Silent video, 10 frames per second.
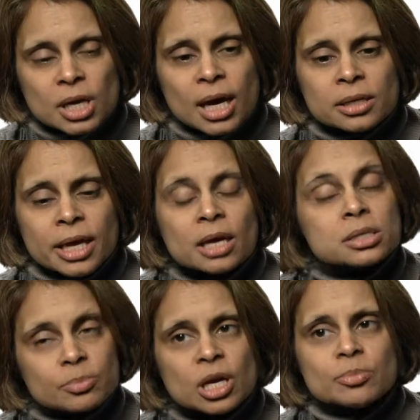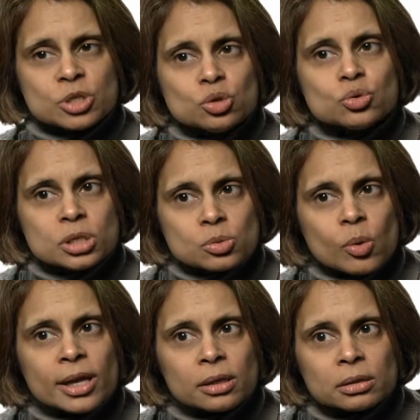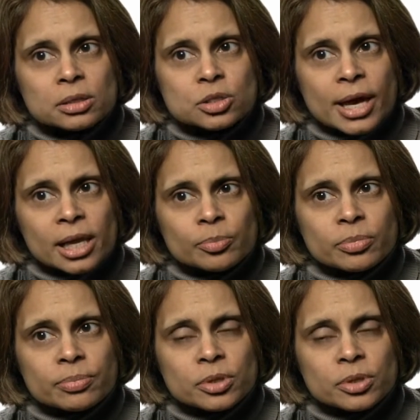and they are sometimes used as well to help